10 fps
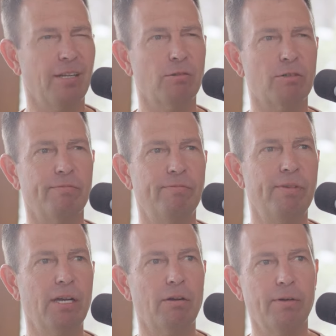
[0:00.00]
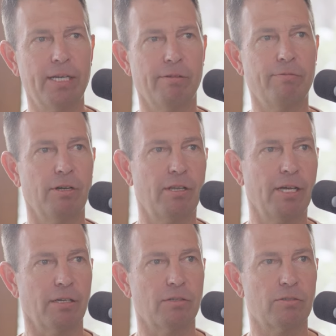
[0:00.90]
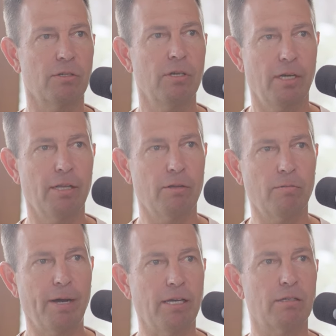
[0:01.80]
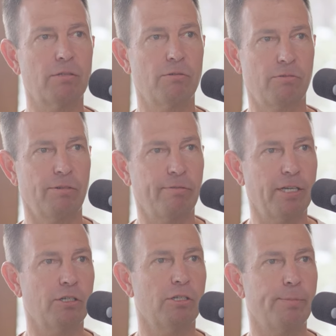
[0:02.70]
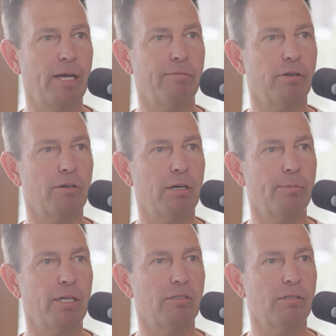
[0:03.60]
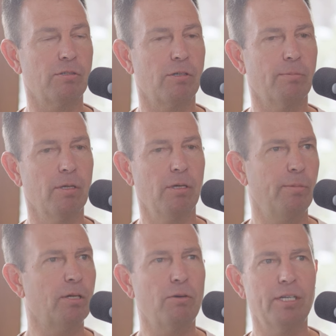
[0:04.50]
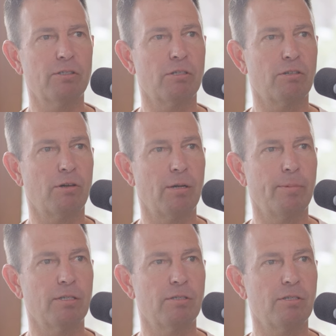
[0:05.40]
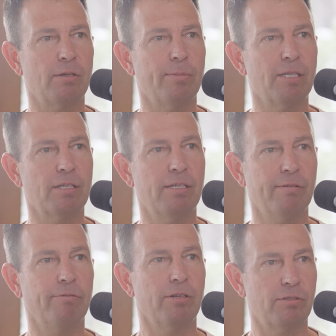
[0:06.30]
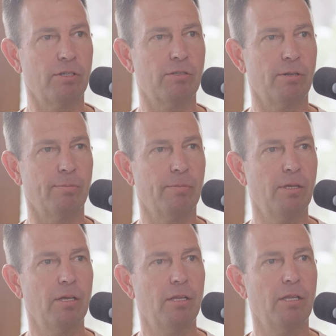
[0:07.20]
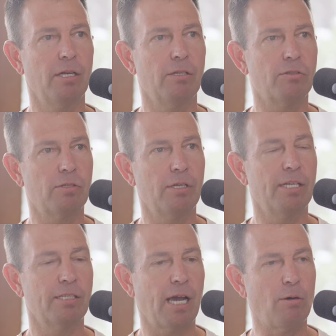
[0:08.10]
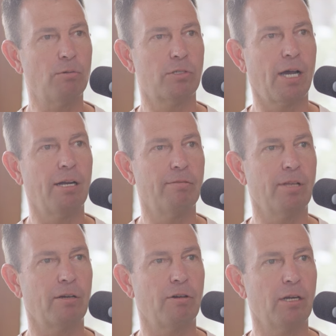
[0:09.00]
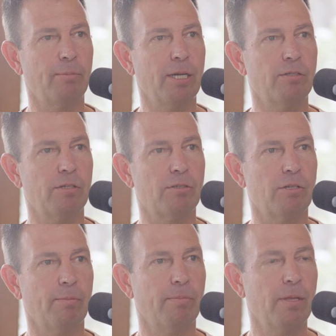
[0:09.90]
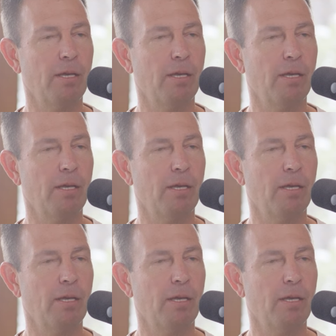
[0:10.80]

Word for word: and those are very different things. And they're right; deflation is bad for a credit-based system. Bitcoin isn't a credit-based system; it's a different system that is that's outside of that credit-based system,